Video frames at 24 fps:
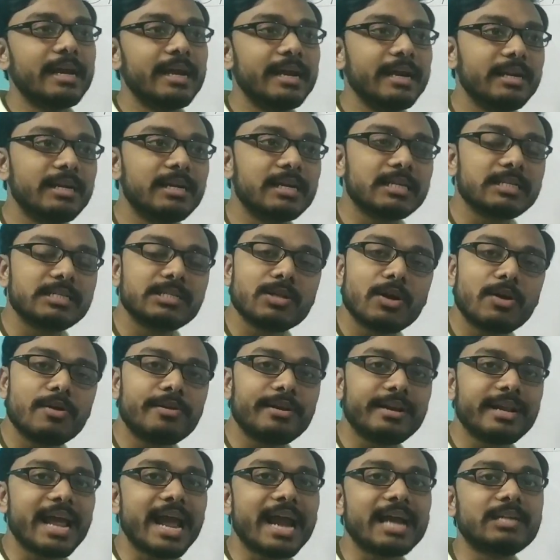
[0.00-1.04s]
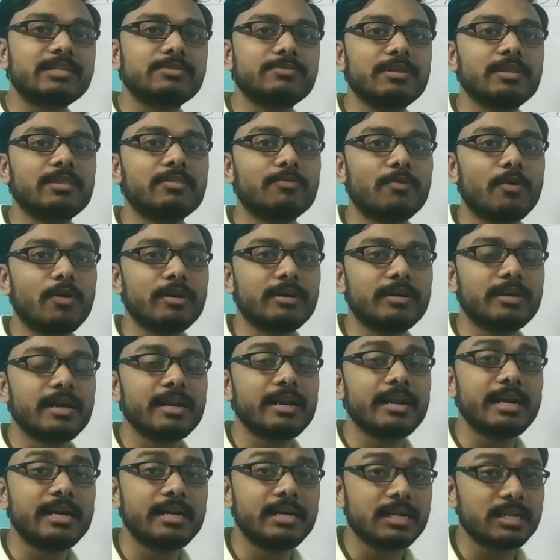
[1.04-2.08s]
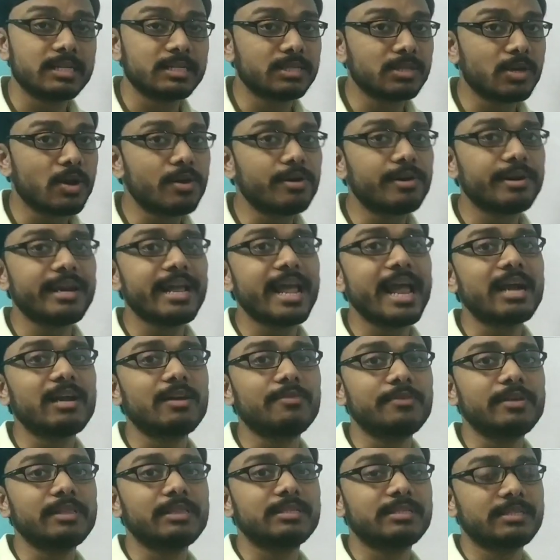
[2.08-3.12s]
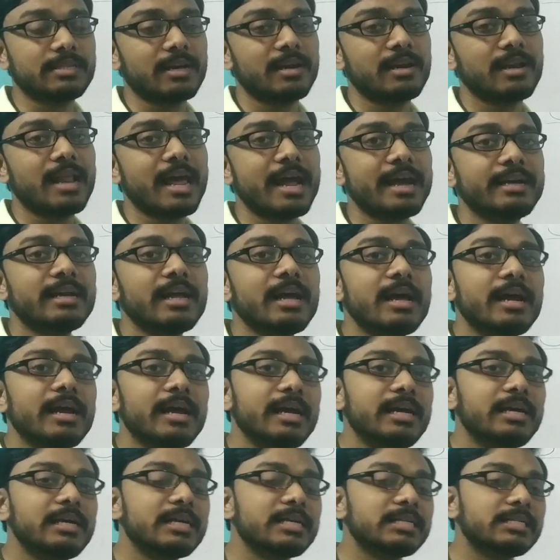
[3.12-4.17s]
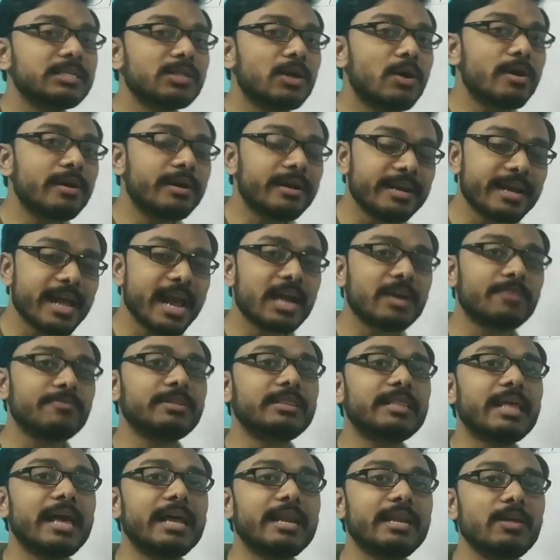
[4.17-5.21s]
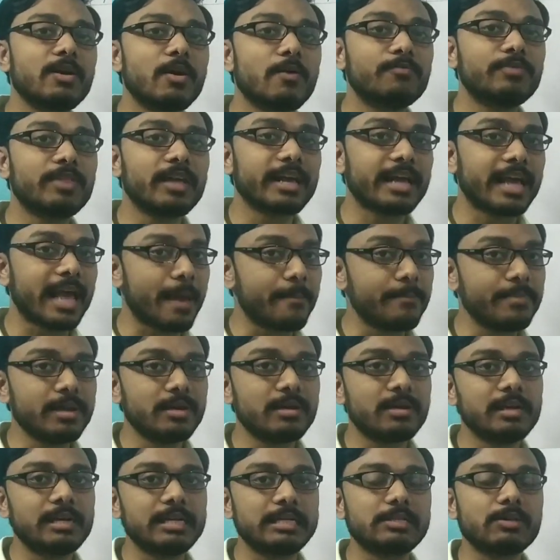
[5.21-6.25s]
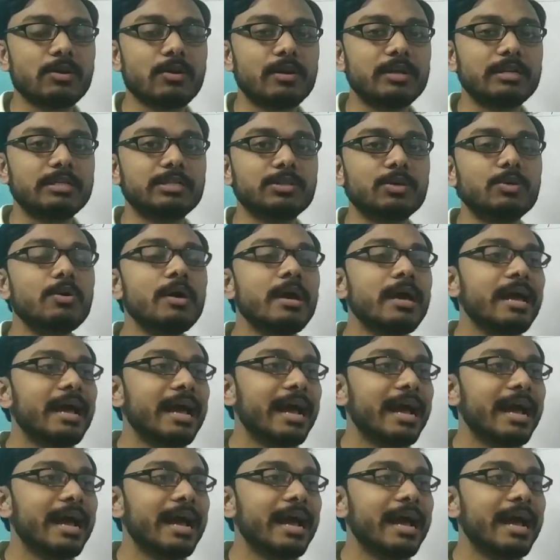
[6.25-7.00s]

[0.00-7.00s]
It does not react with water, it does not react with sunlight, it does not react with any of the chemicals also,